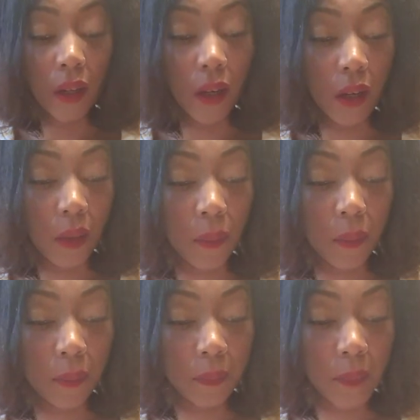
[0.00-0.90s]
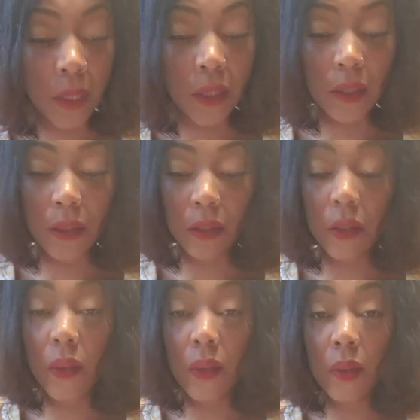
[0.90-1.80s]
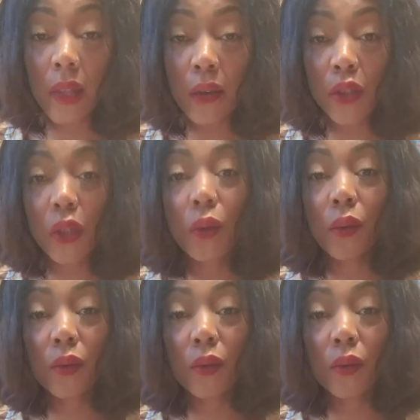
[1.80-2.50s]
I couldn't do this without you.